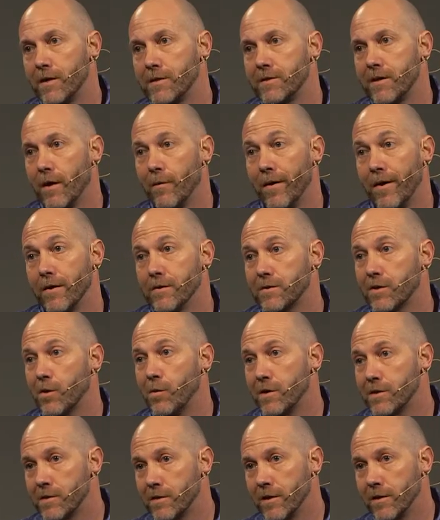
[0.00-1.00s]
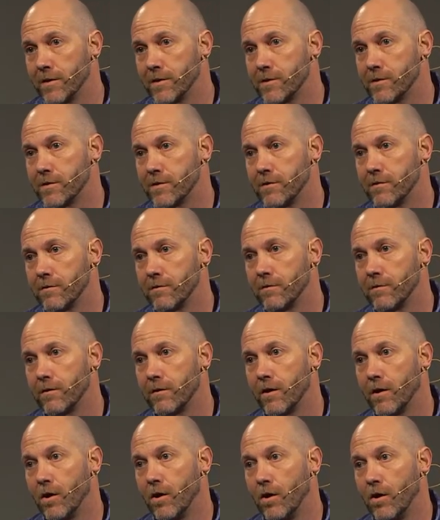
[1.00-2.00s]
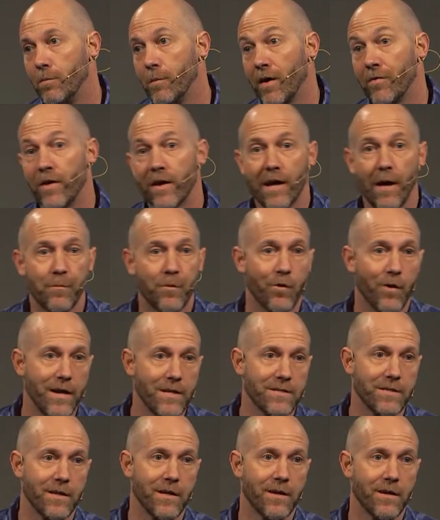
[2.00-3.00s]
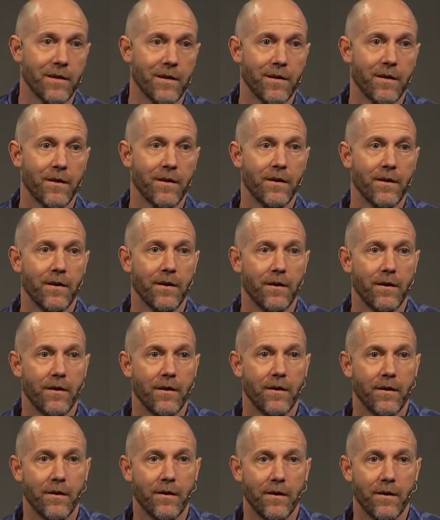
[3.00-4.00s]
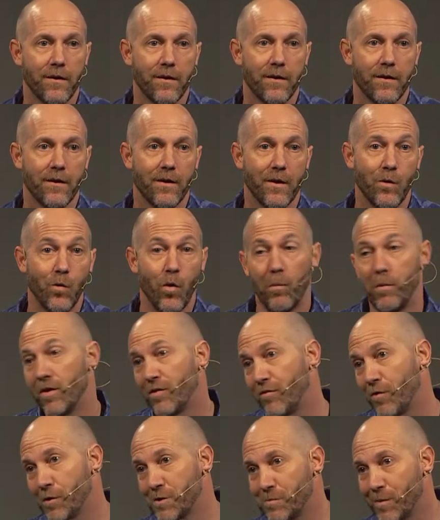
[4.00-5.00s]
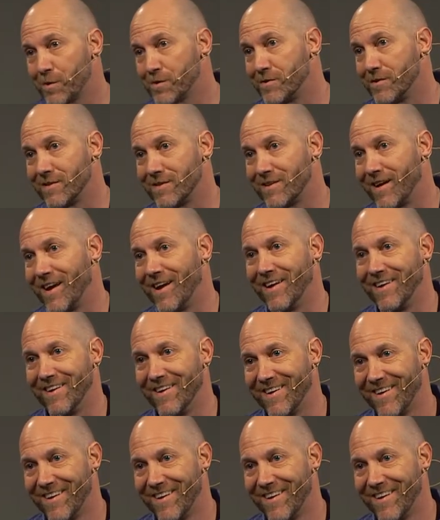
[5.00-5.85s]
say, well, it's a coincidence. You might think I'm crazy. You won't be the first person to say it.